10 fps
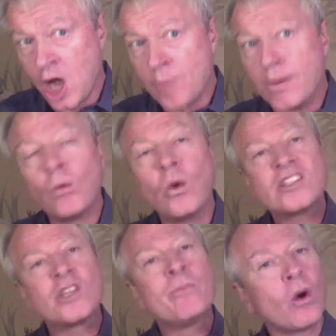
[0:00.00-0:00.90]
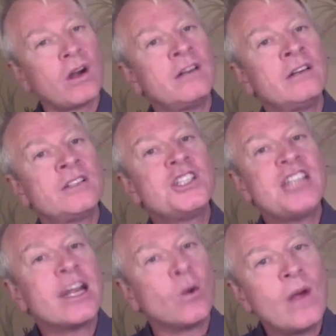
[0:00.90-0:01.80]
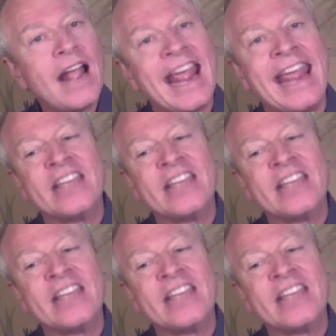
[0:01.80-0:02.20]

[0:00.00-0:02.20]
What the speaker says: But what's important to take away